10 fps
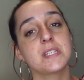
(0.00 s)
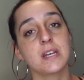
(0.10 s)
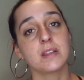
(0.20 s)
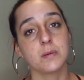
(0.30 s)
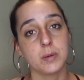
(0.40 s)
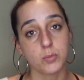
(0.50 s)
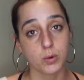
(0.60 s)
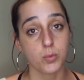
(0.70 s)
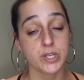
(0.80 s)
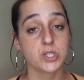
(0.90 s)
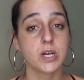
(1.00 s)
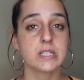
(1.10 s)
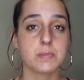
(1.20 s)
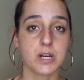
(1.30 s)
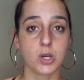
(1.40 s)
skin a little bit more
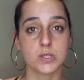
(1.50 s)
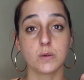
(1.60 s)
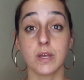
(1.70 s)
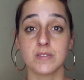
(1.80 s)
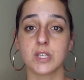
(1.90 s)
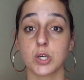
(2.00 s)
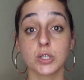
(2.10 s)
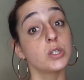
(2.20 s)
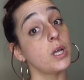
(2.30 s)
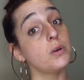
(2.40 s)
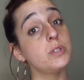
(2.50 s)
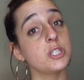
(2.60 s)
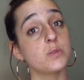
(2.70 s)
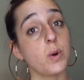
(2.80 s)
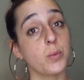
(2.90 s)
moisturized, but it also gives a good glow, which
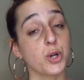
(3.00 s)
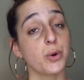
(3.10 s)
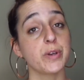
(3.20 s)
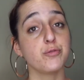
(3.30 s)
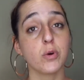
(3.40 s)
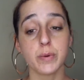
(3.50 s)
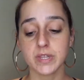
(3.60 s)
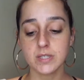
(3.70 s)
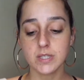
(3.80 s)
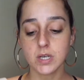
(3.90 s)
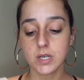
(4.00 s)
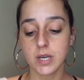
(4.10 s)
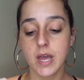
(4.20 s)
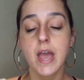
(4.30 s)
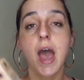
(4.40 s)
is what we're going for with this look.
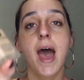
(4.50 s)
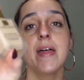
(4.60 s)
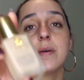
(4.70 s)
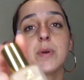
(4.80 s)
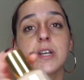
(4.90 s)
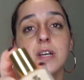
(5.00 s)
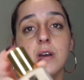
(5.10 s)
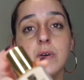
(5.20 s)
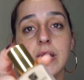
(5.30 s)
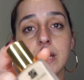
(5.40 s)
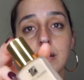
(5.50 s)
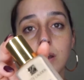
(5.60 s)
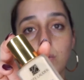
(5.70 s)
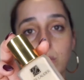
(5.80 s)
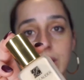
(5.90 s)
And then we're gonna go
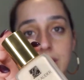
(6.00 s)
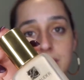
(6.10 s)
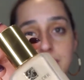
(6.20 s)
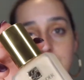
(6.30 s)
in with